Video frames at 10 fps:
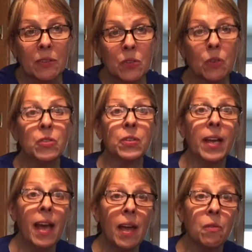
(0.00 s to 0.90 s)
So
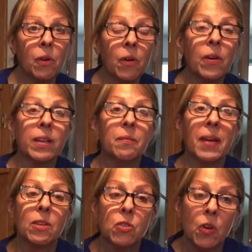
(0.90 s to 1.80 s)
today we're going to
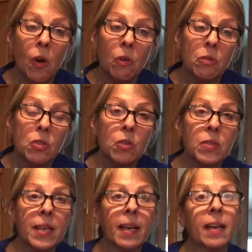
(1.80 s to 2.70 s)
make scones
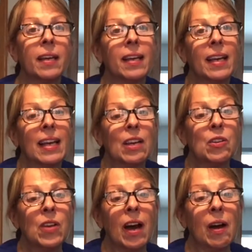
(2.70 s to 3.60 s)
using
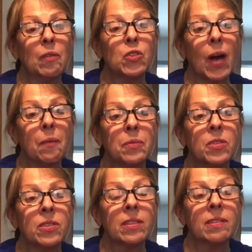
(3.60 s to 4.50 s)
chopped